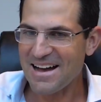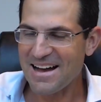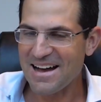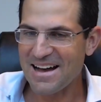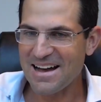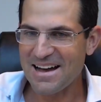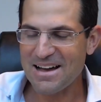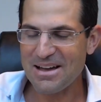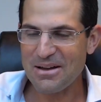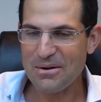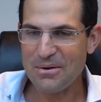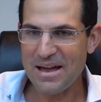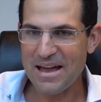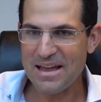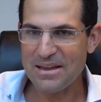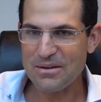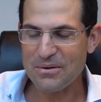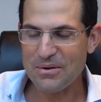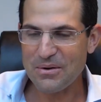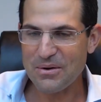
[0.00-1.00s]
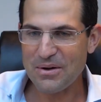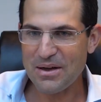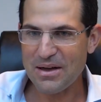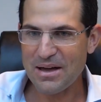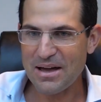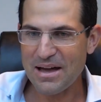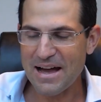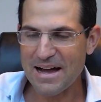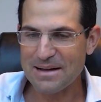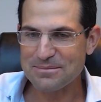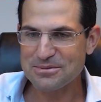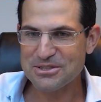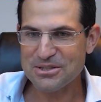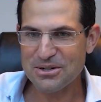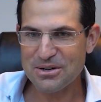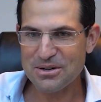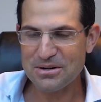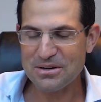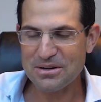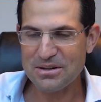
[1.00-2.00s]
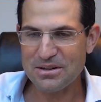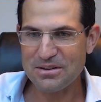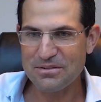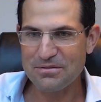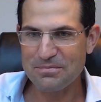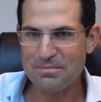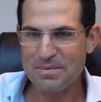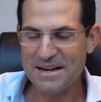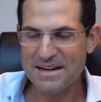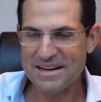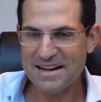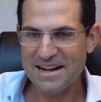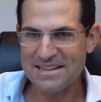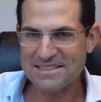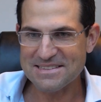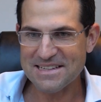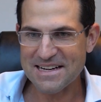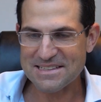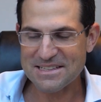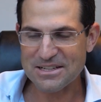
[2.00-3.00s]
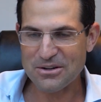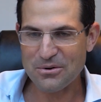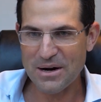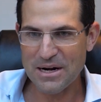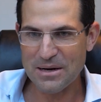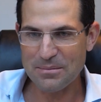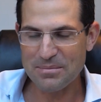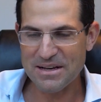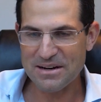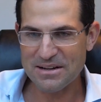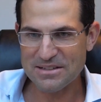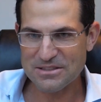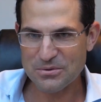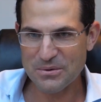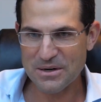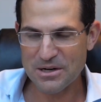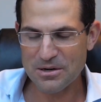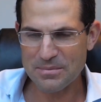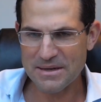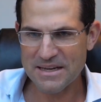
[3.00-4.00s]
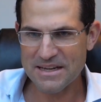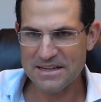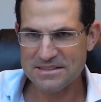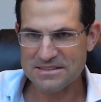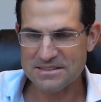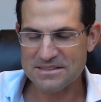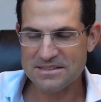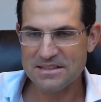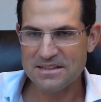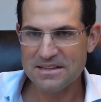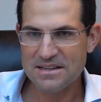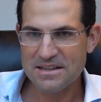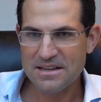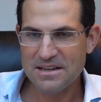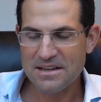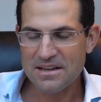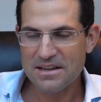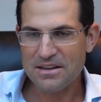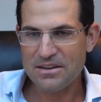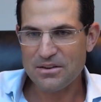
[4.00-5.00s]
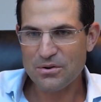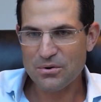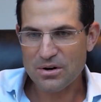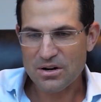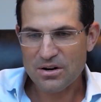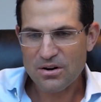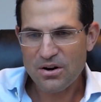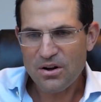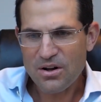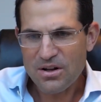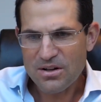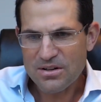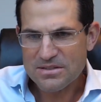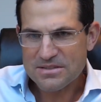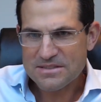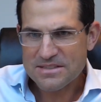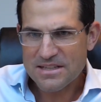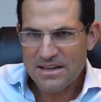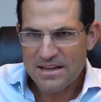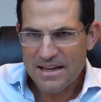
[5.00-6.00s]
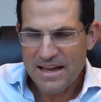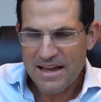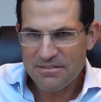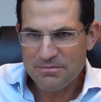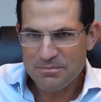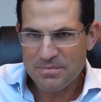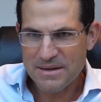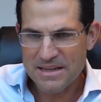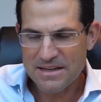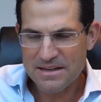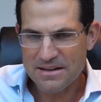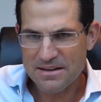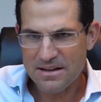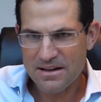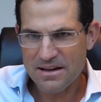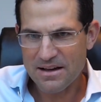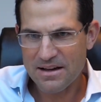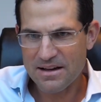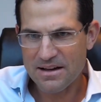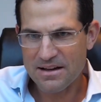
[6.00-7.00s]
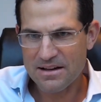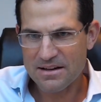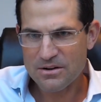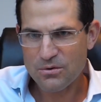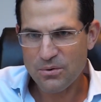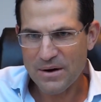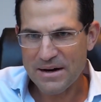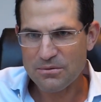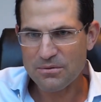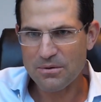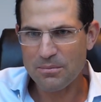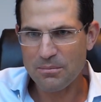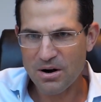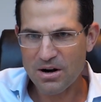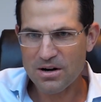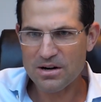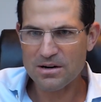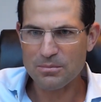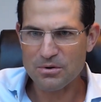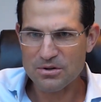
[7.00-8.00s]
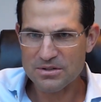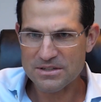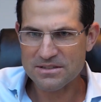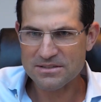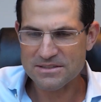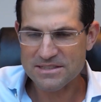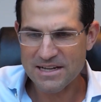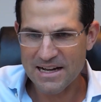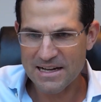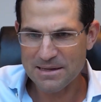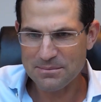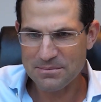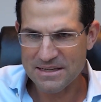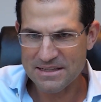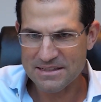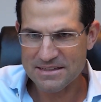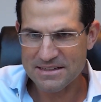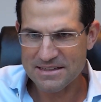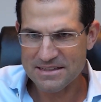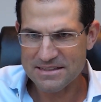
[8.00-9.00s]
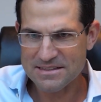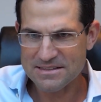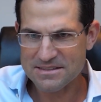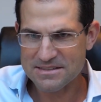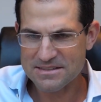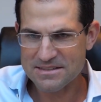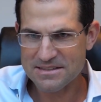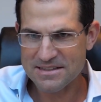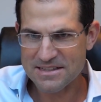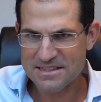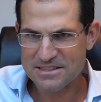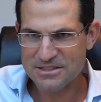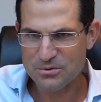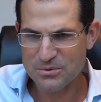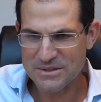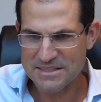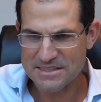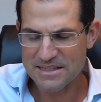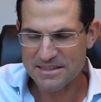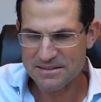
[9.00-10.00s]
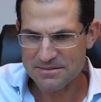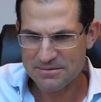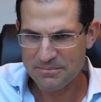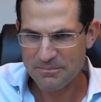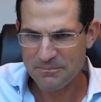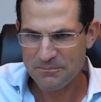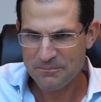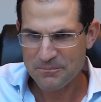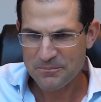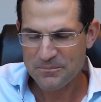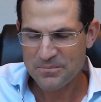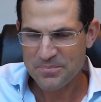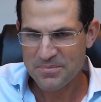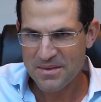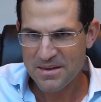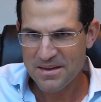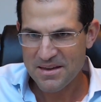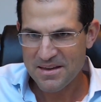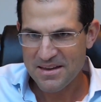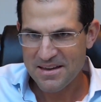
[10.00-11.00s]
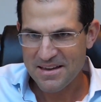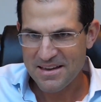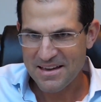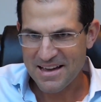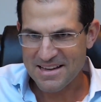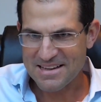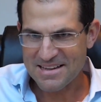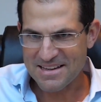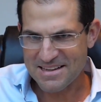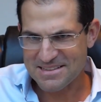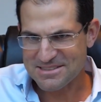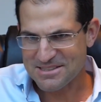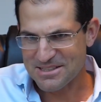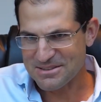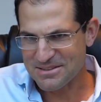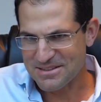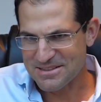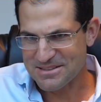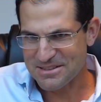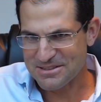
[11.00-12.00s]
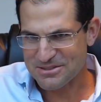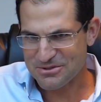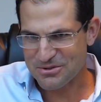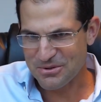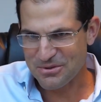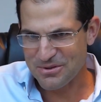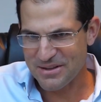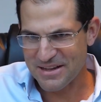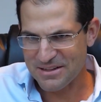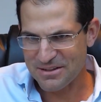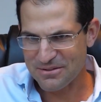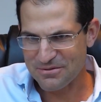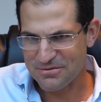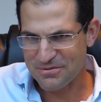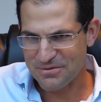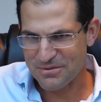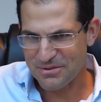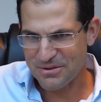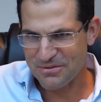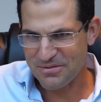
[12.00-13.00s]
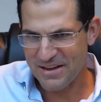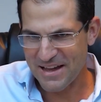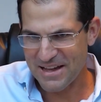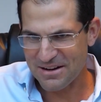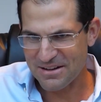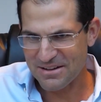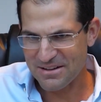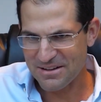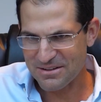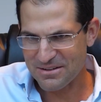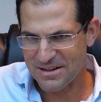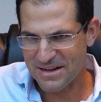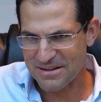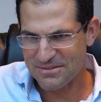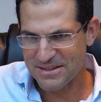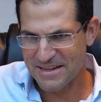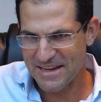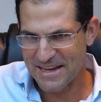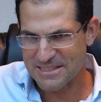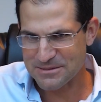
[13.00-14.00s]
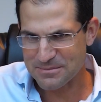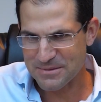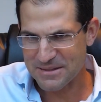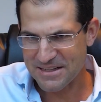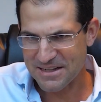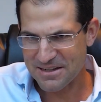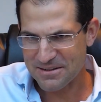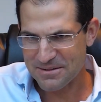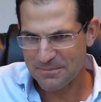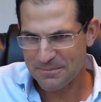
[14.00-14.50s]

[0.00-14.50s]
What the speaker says: I'm sure you've been contacted quite a bit on Twitter because your calls have been quite remarkable. Your timing is exquisite. Is it true that you've had a lot of engagement there?